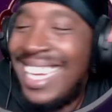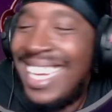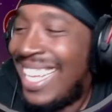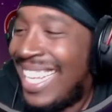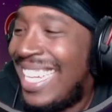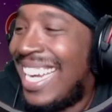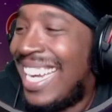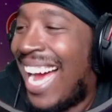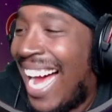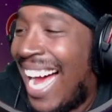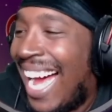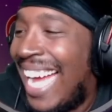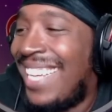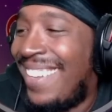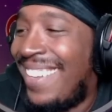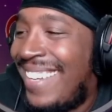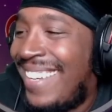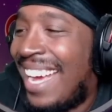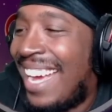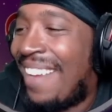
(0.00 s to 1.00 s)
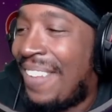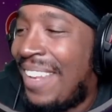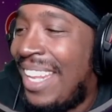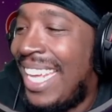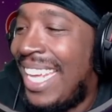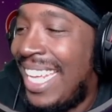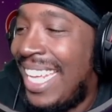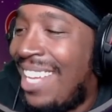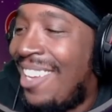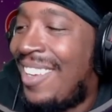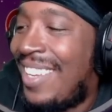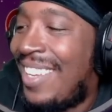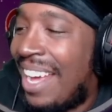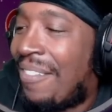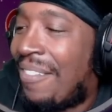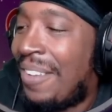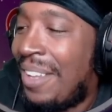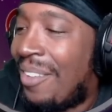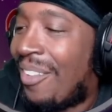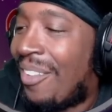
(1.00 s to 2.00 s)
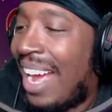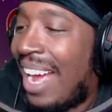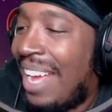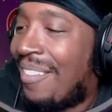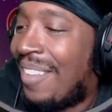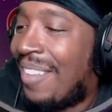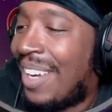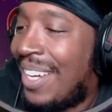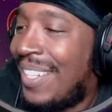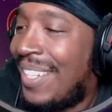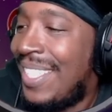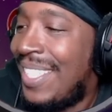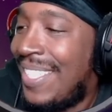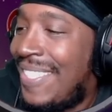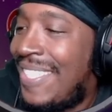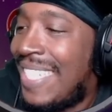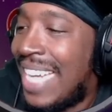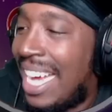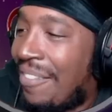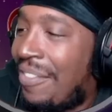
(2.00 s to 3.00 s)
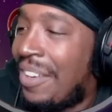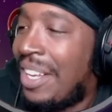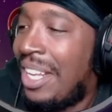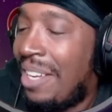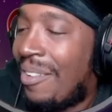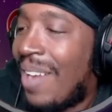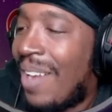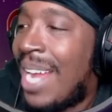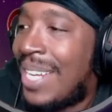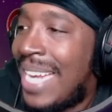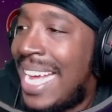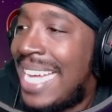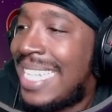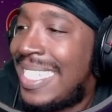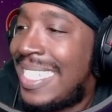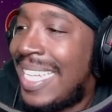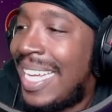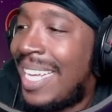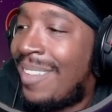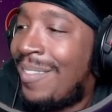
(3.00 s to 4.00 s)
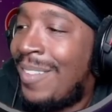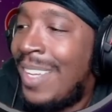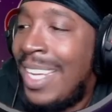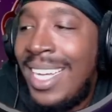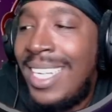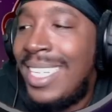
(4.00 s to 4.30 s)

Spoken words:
Nah, you definitely right, bro. You definitely right on that, Sam.